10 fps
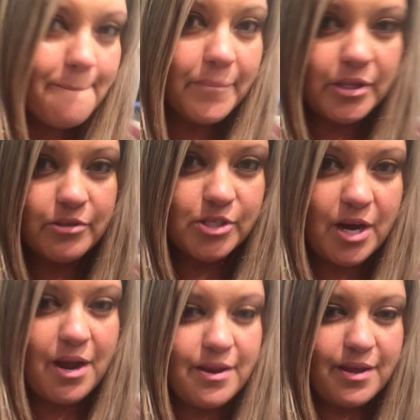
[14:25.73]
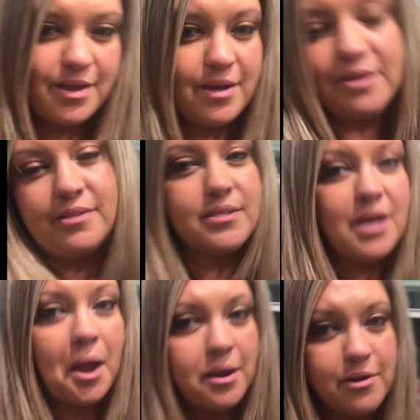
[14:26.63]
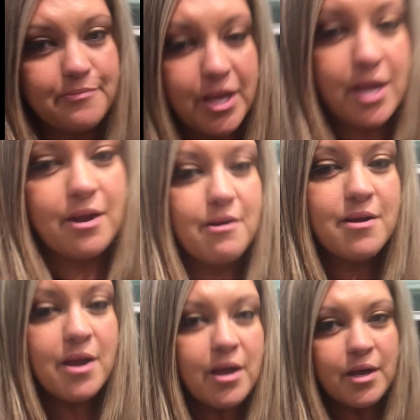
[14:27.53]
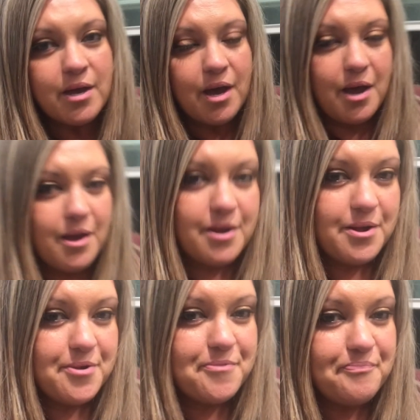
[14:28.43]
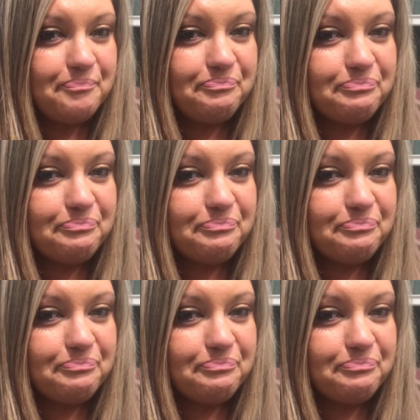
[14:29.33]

blow dried and ironed my hair. And